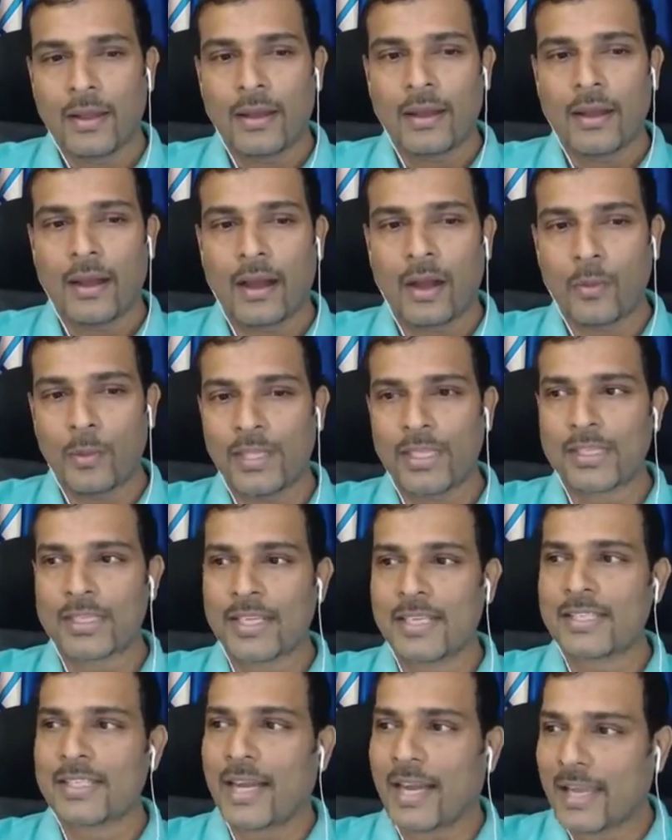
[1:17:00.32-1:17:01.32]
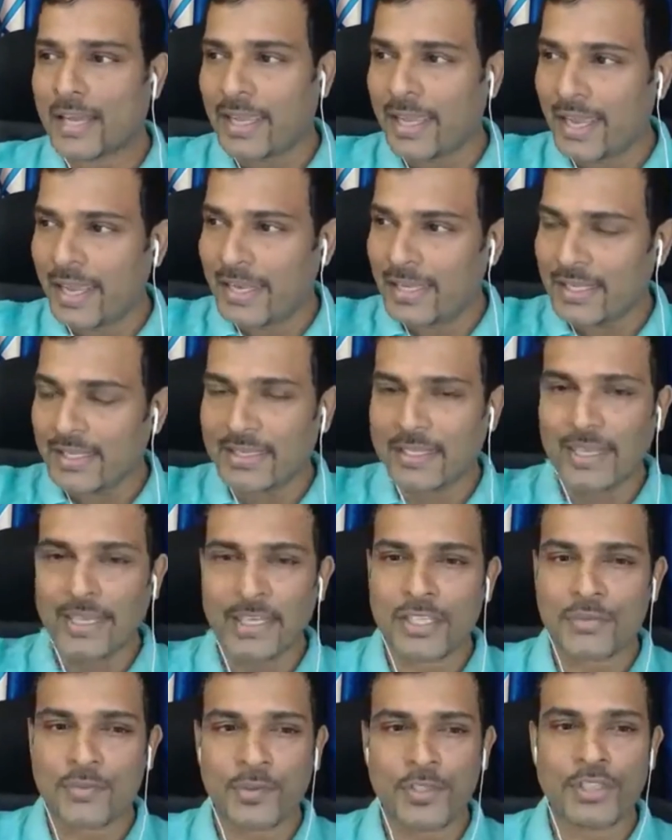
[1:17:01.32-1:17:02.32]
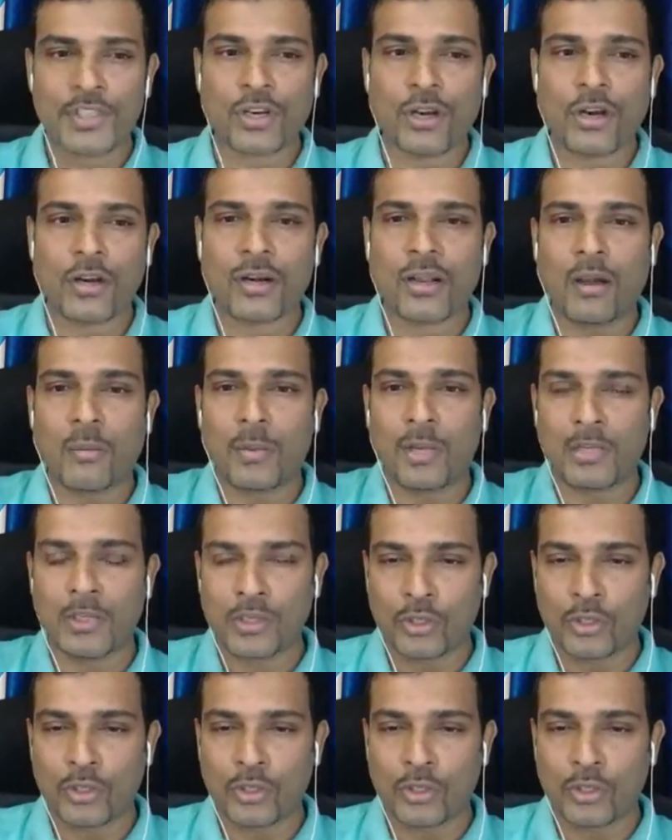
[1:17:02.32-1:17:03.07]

How, in the sense, again, the things which are coming to